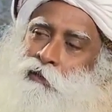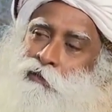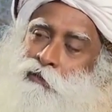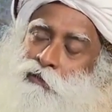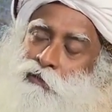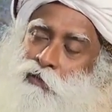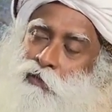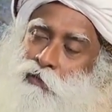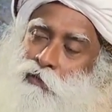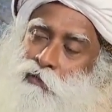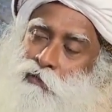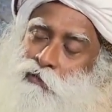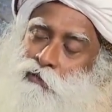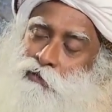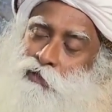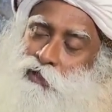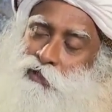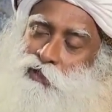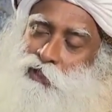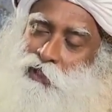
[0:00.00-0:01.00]
So,
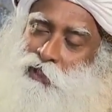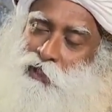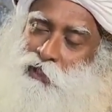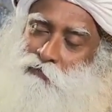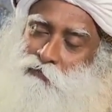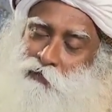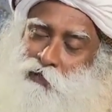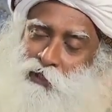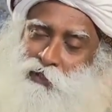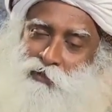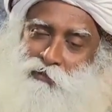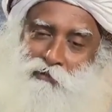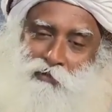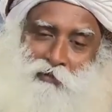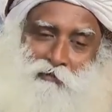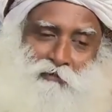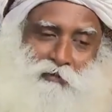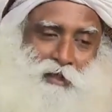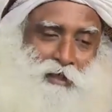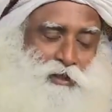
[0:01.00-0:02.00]
the significance of
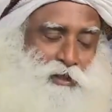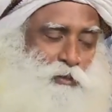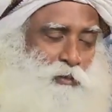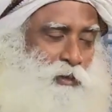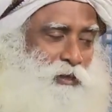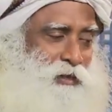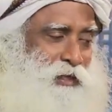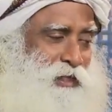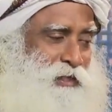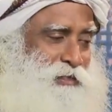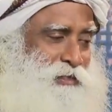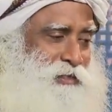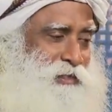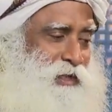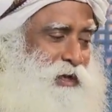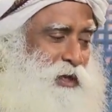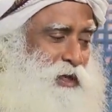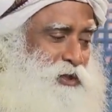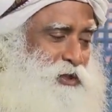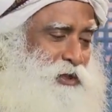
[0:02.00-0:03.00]
the festival has
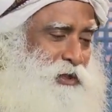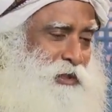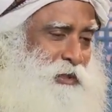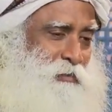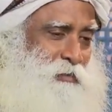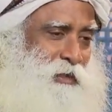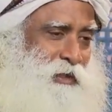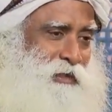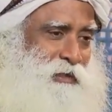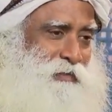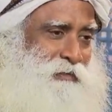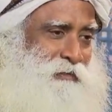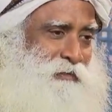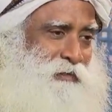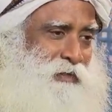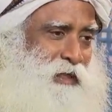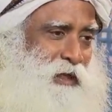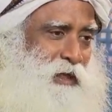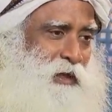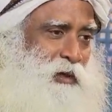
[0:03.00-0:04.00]
largely
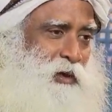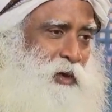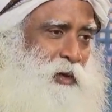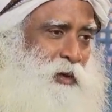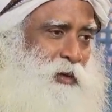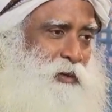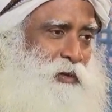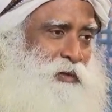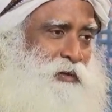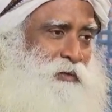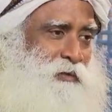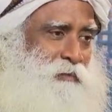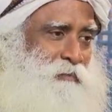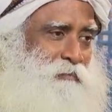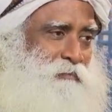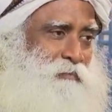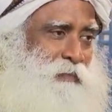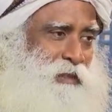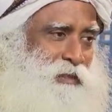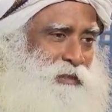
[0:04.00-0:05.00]
been ignored,
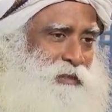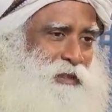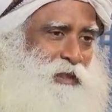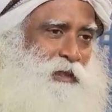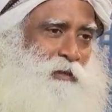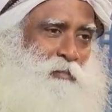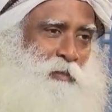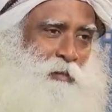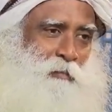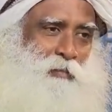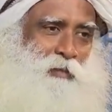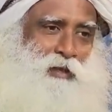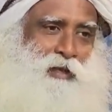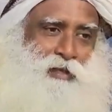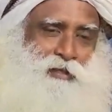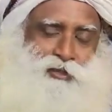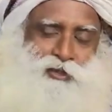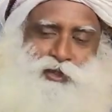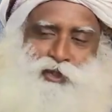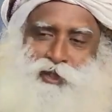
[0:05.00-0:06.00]
but still people
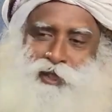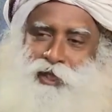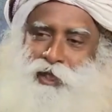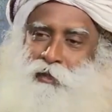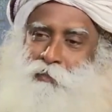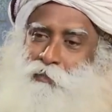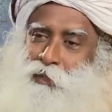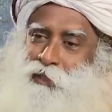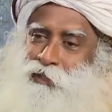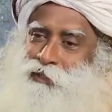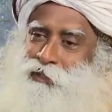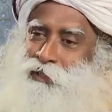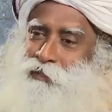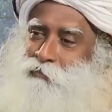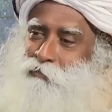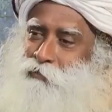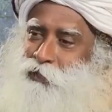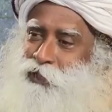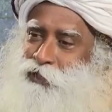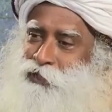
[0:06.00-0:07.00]
are singing a bit
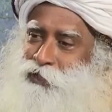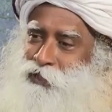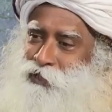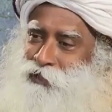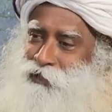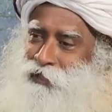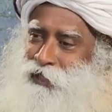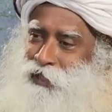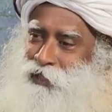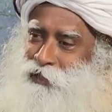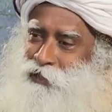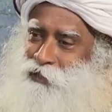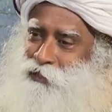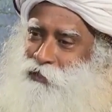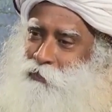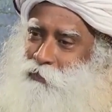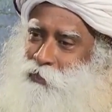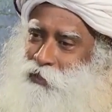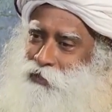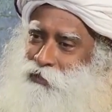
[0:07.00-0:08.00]
and bursting crackers
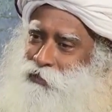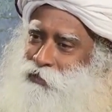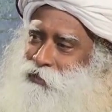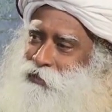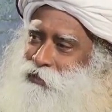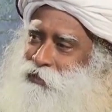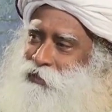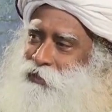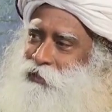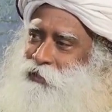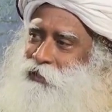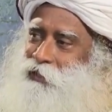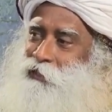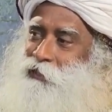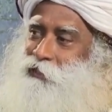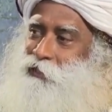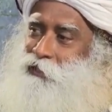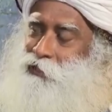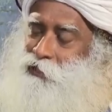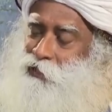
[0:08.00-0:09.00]
a bit.
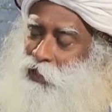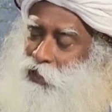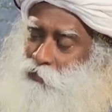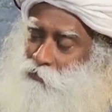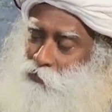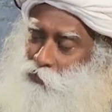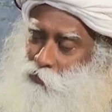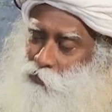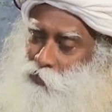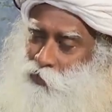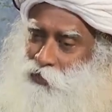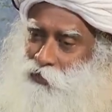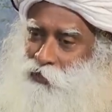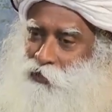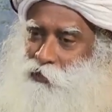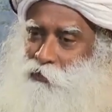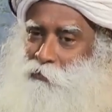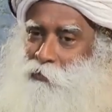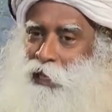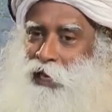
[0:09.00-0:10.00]
It is time to bring
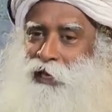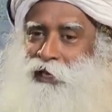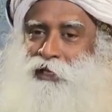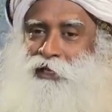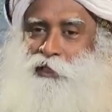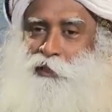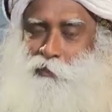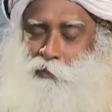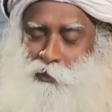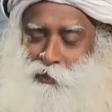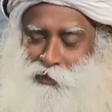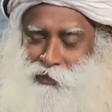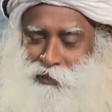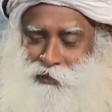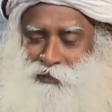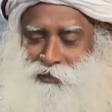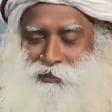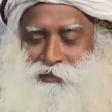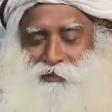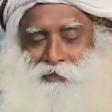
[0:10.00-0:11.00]
this back,
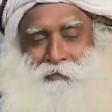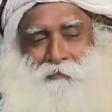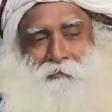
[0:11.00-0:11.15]
especially